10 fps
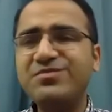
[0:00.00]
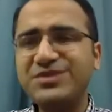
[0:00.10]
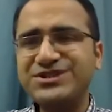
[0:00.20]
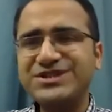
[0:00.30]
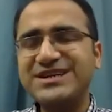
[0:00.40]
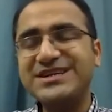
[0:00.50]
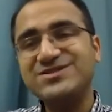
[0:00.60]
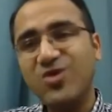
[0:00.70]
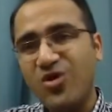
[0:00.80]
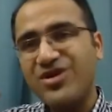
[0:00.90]
patient
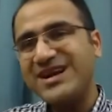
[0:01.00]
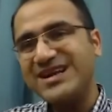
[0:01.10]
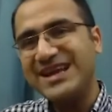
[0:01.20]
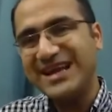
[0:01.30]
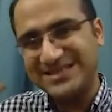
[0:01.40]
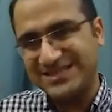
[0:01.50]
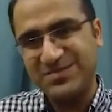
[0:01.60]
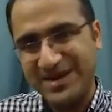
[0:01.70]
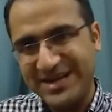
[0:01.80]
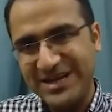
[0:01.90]
is already an
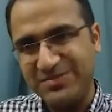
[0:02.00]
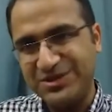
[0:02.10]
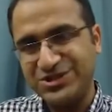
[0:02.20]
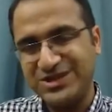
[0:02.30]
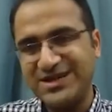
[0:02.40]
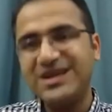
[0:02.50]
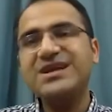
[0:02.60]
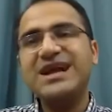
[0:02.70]
asthmatic patient